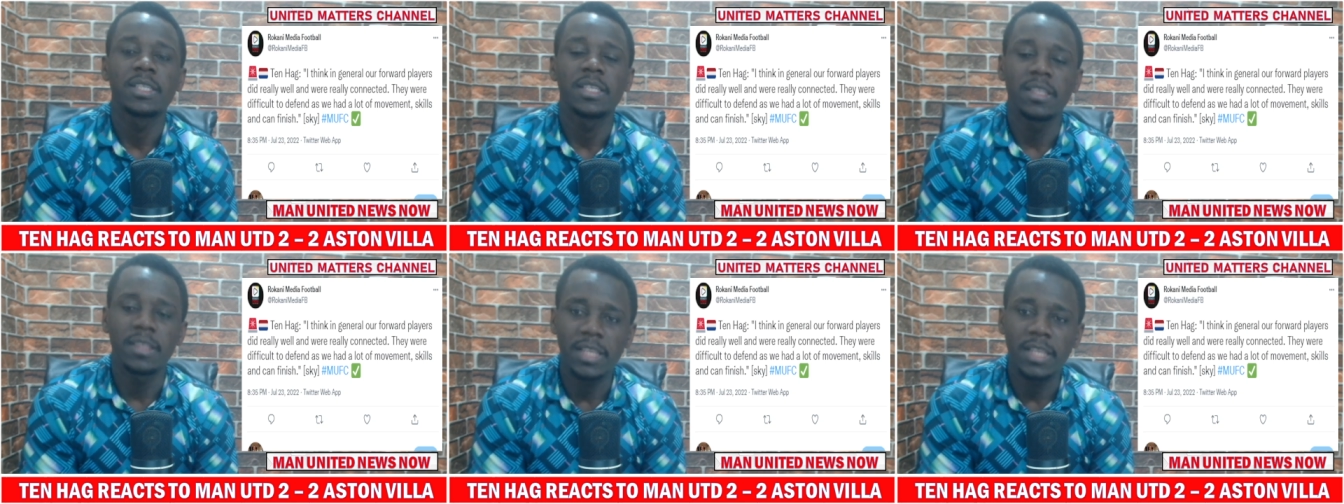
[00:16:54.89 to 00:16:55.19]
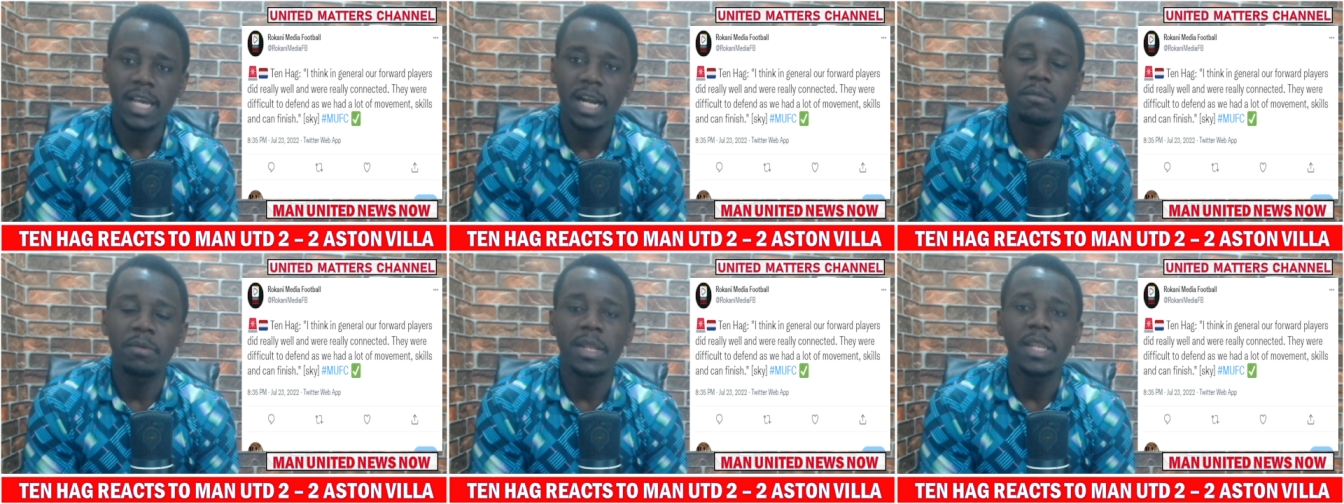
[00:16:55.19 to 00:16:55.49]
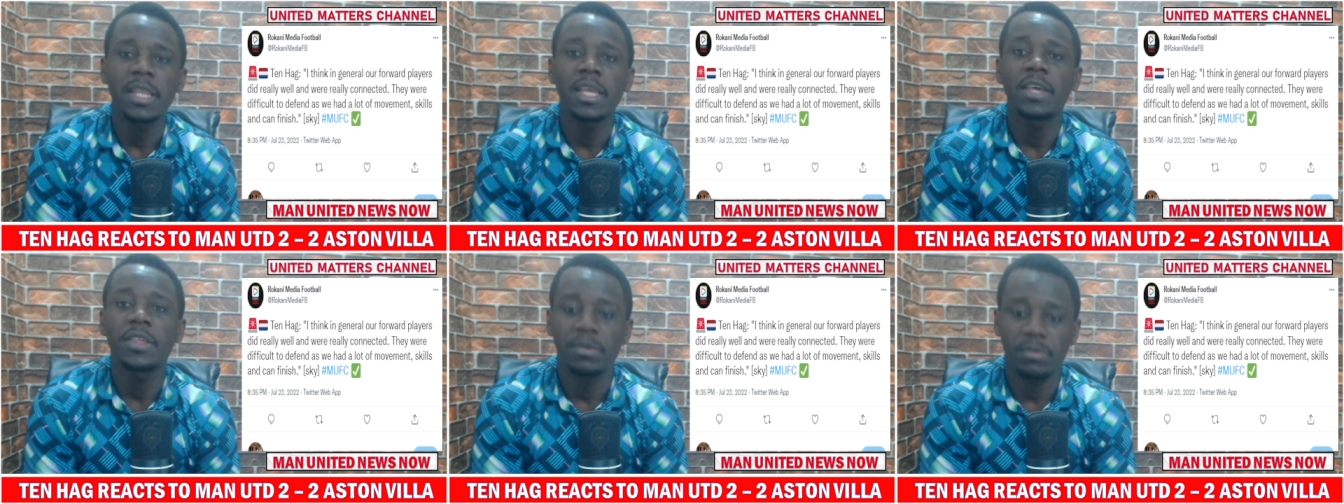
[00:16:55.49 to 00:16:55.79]
they are
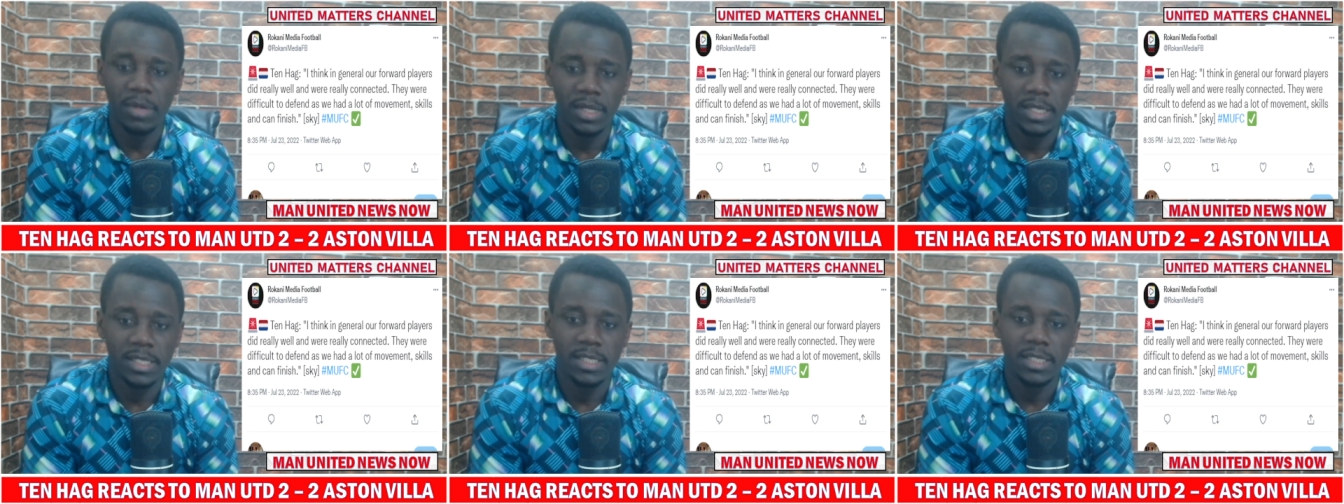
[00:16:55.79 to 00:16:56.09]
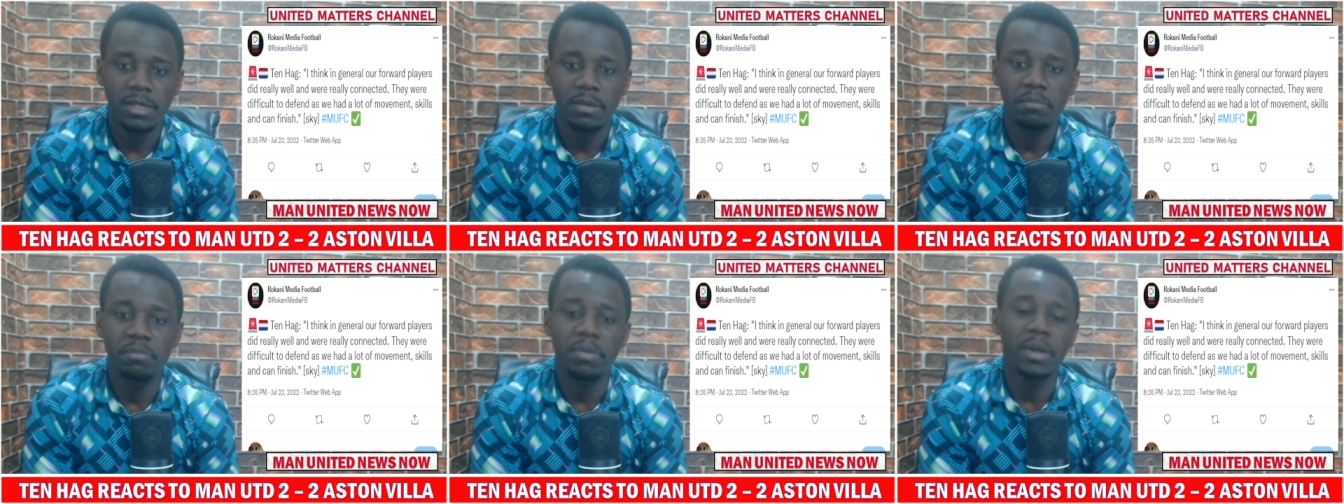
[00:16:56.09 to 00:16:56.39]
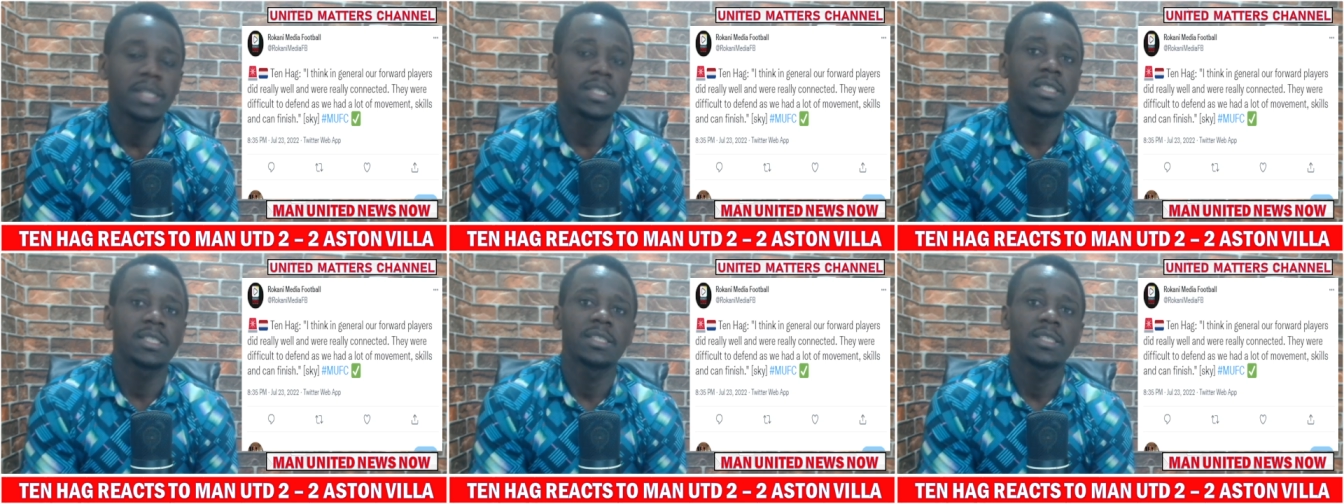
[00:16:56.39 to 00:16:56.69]
really a threat.
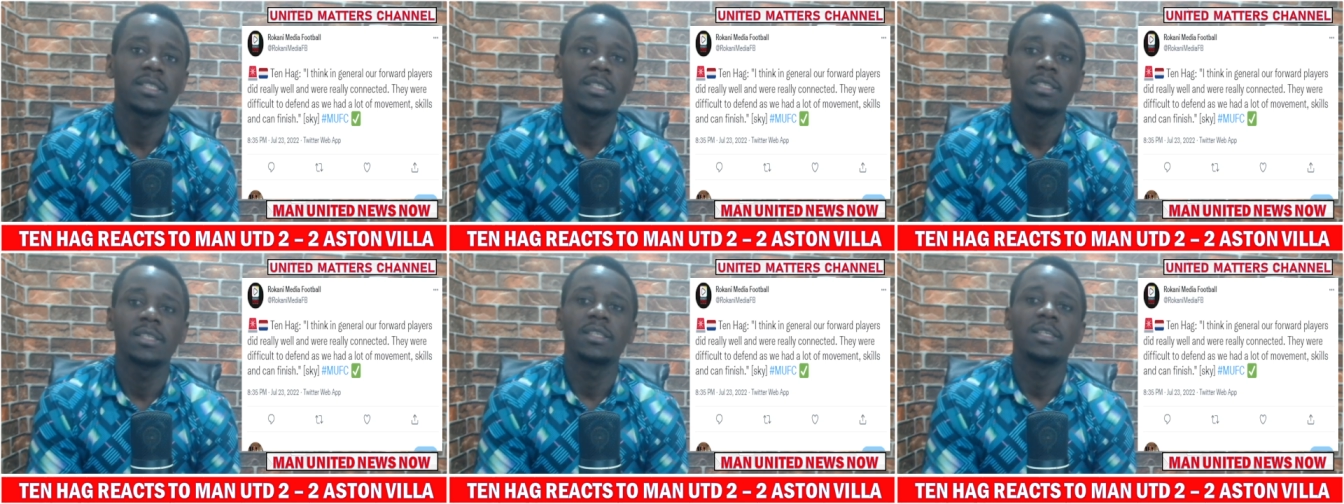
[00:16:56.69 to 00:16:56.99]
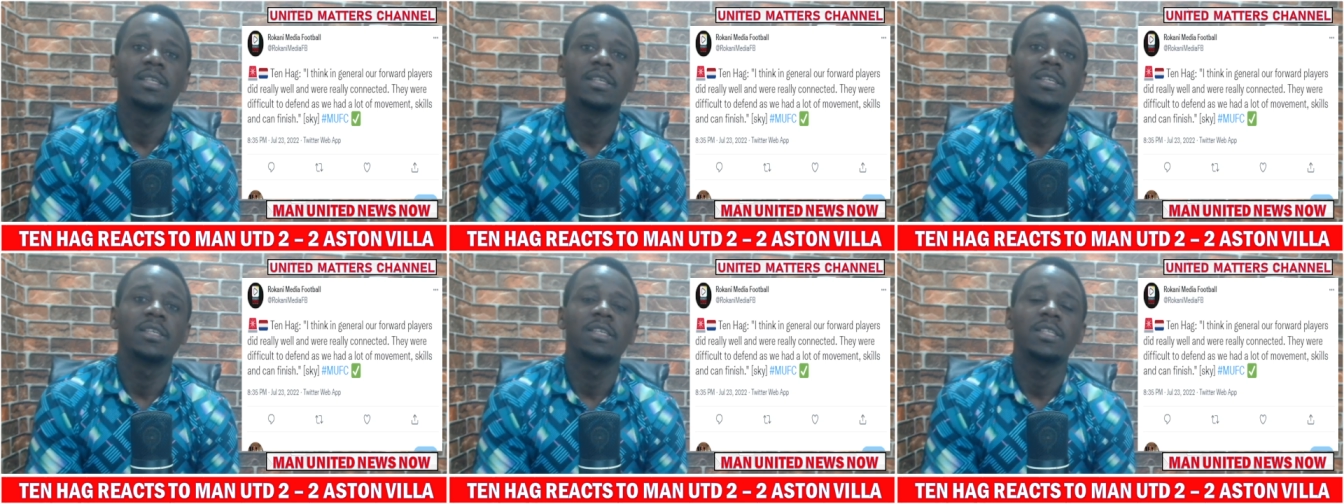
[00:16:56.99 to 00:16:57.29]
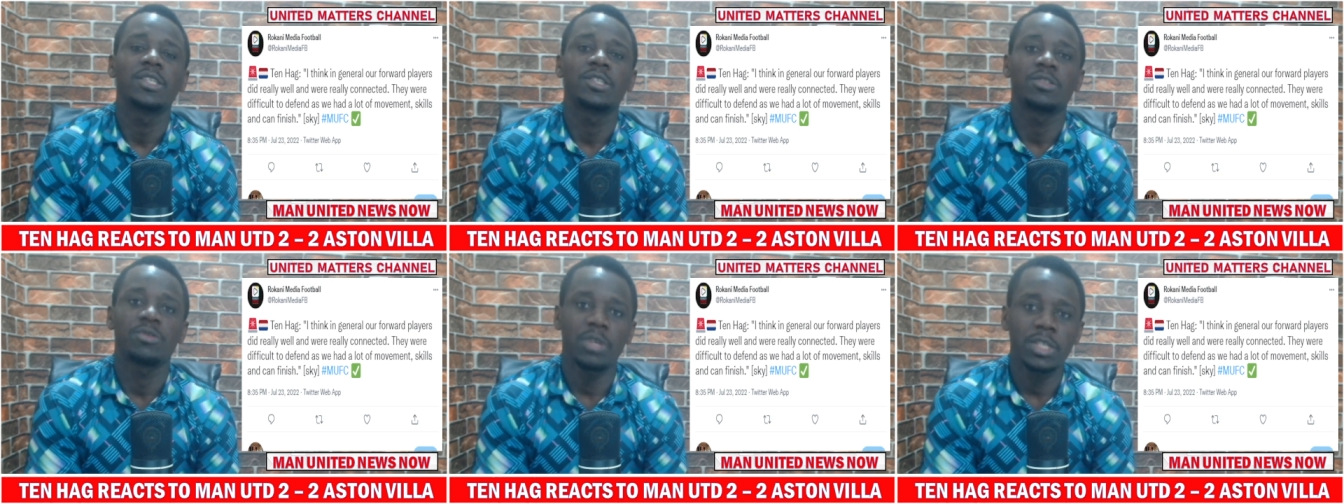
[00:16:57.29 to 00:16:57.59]
But
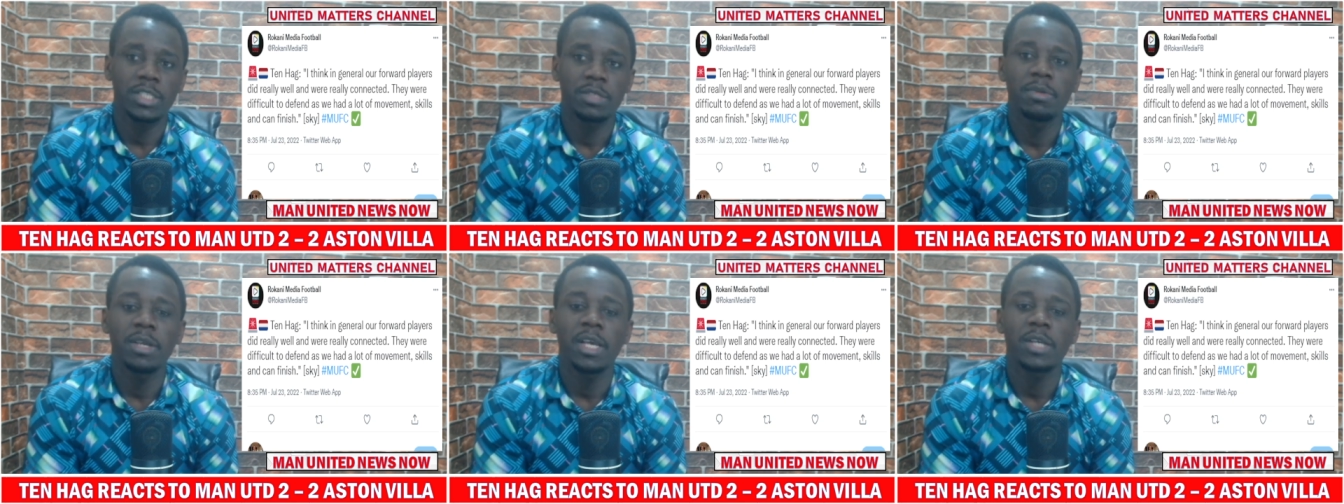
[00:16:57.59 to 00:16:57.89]
trust me,